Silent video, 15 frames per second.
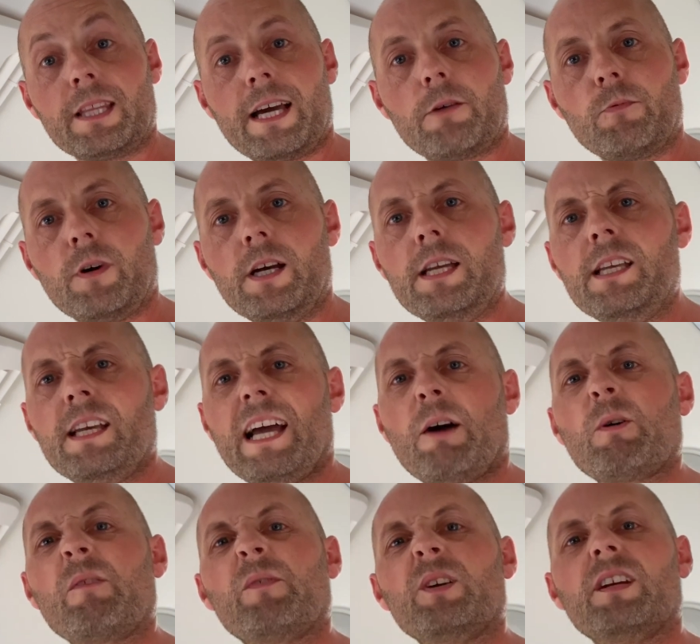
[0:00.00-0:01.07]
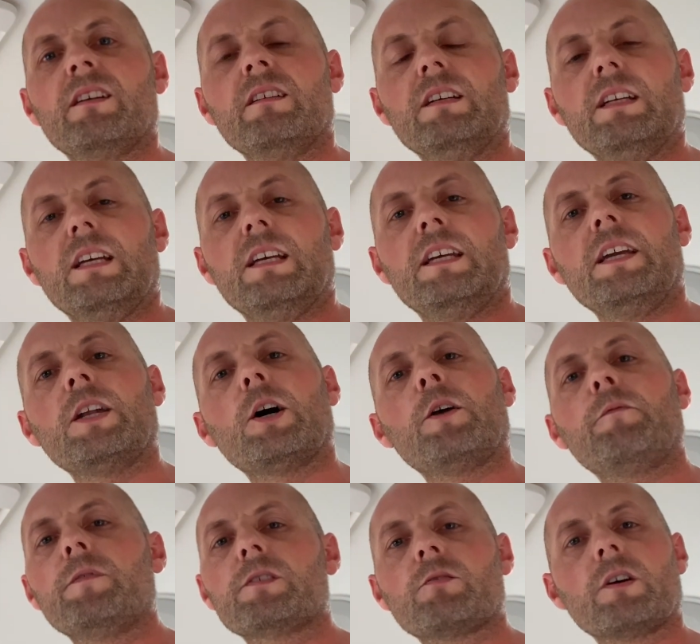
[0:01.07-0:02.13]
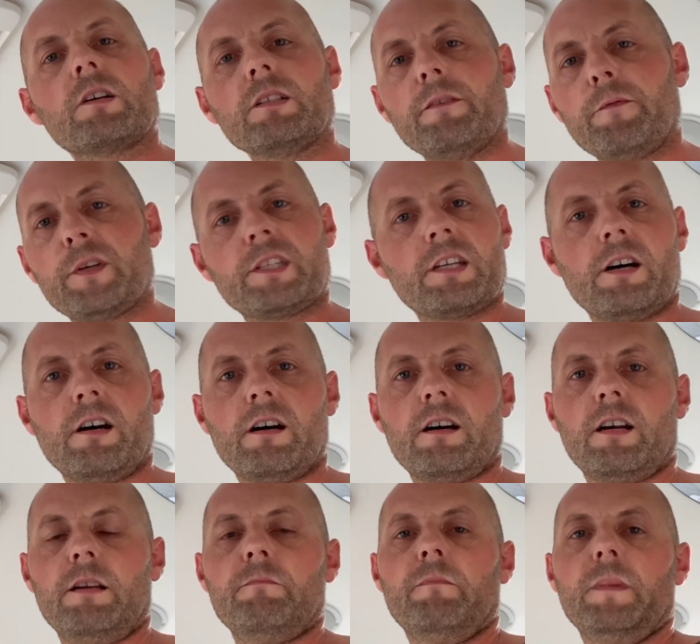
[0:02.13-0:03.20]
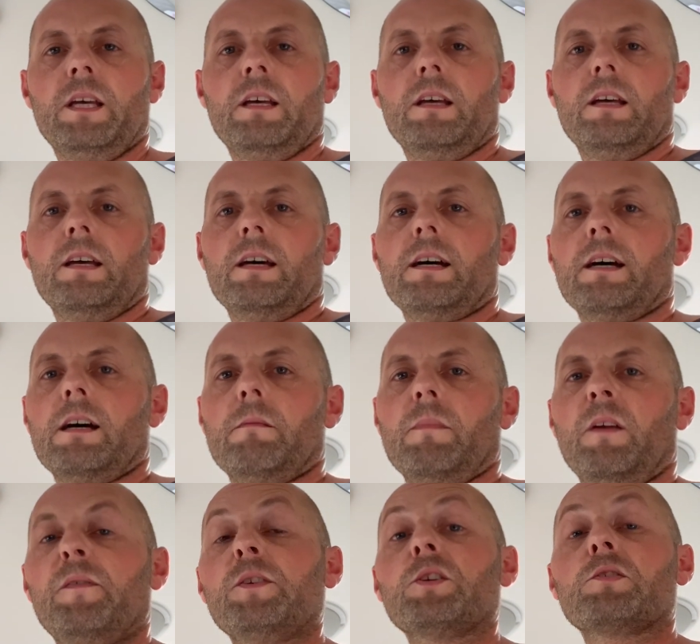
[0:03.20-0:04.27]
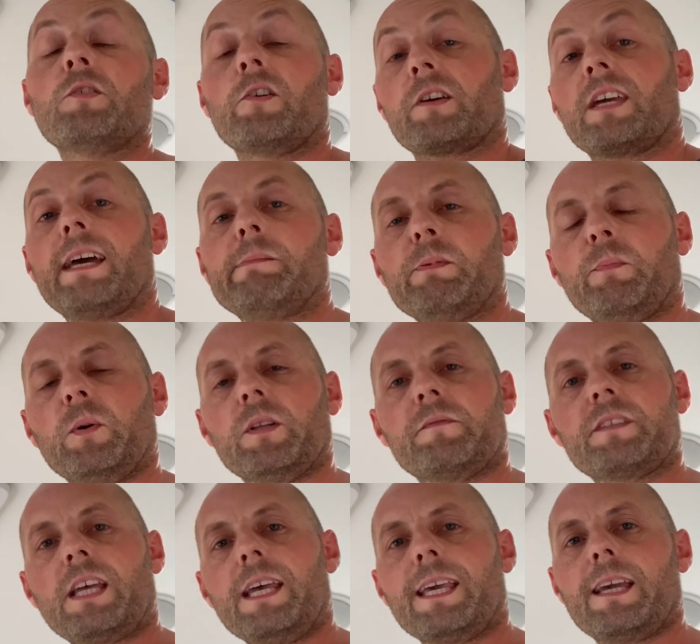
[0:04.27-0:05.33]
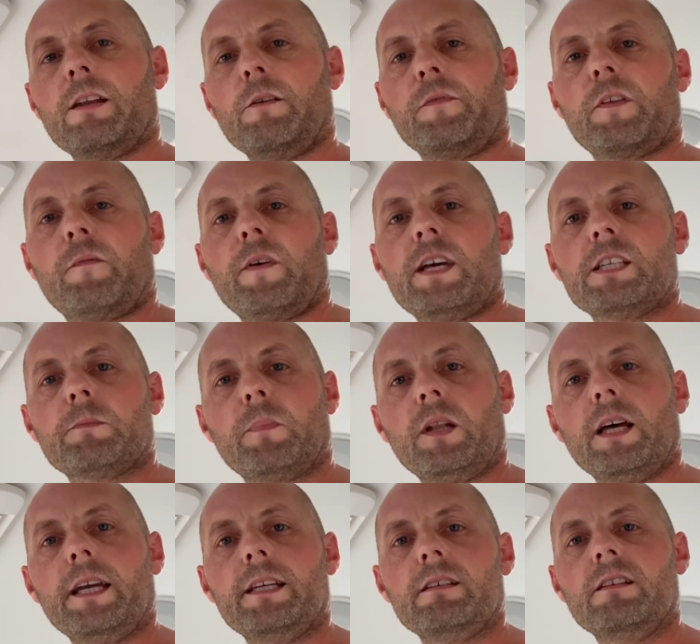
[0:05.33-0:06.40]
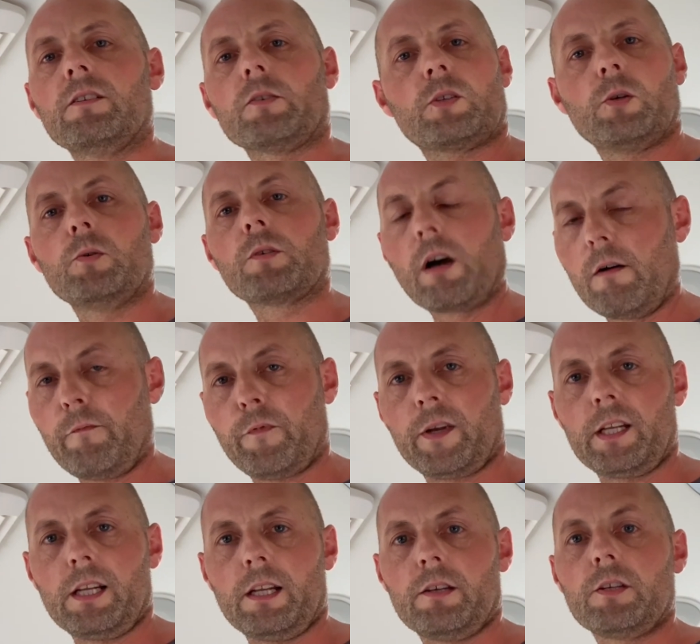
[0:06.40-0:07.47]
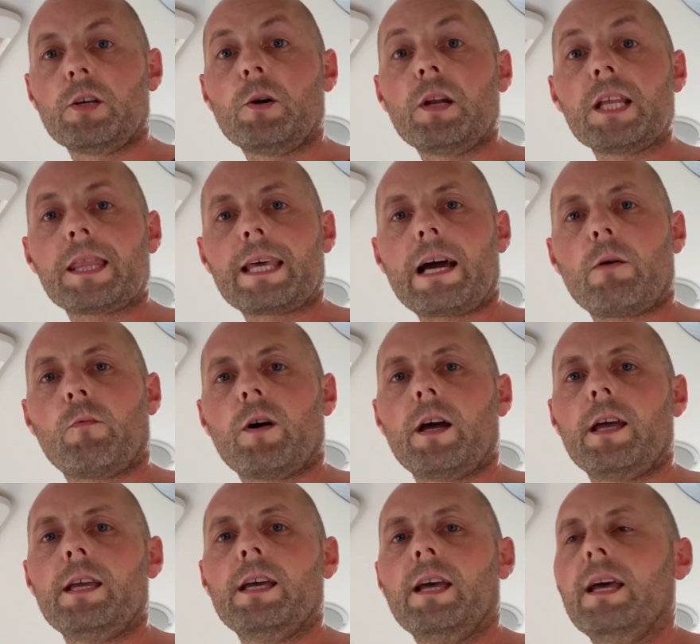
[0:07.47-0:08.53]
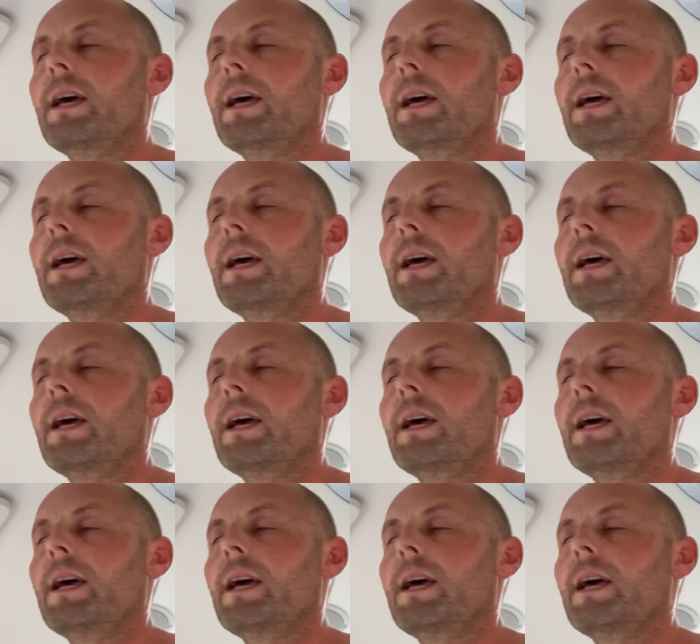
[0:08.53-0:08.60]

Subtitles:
that way. However, you know, if you're struggling for time, if you're just not capable of taking off the faceplate, you're not too confident in doing it that way,